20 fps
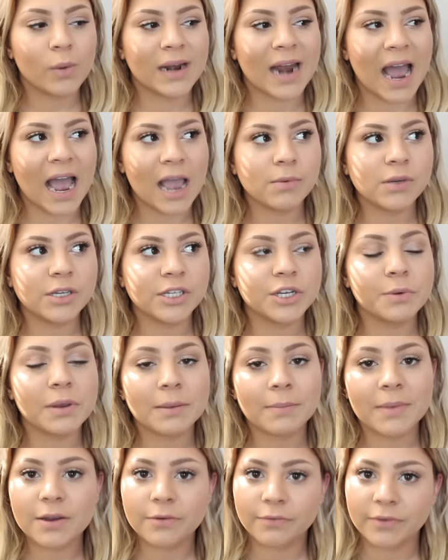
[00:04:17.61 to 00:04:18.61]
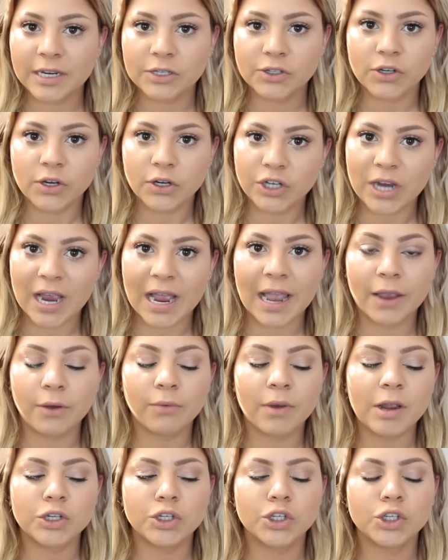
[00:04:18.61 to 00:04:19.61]
When I was doing my research, I
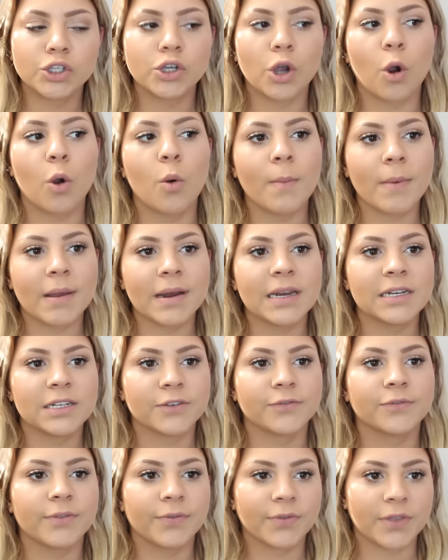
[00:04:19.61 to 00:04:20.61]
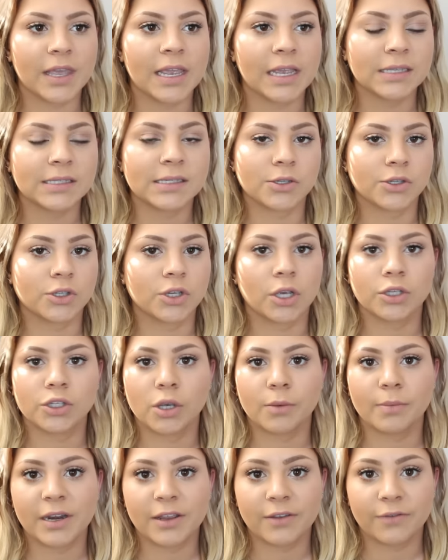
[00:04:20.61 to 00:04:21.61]
read so many different things and saw
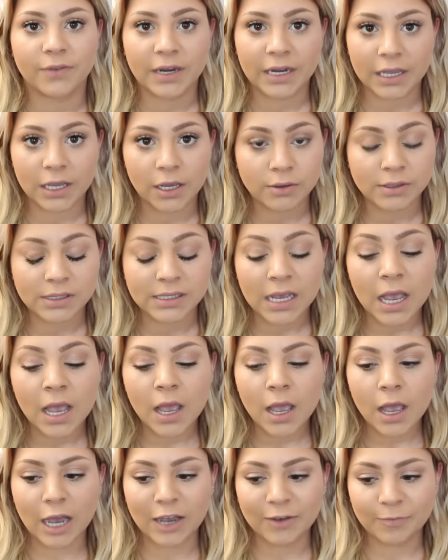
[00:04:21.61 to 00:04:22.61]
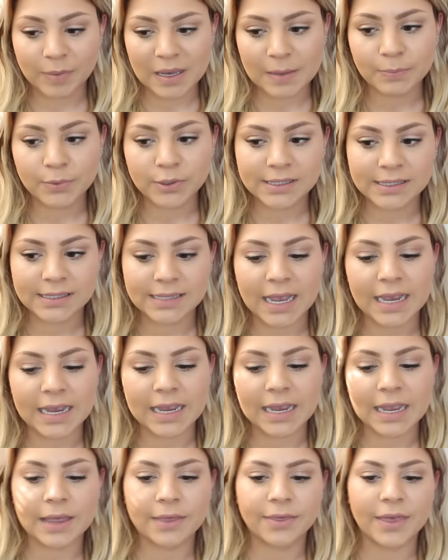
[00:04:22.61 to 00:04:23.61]
so many videos of people
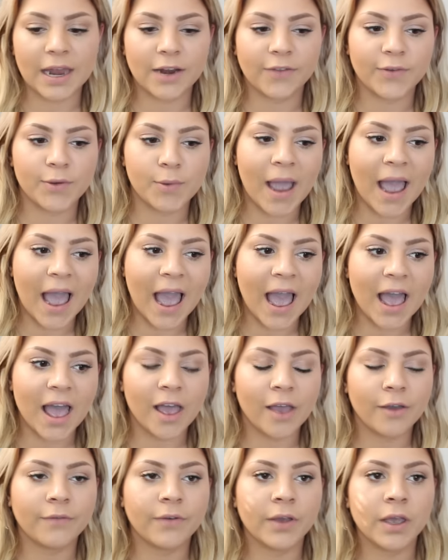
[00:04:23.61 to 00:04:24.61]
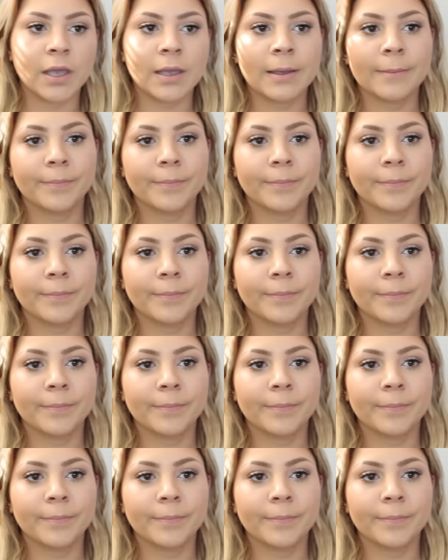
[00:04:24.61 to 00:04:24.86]
saying that if you have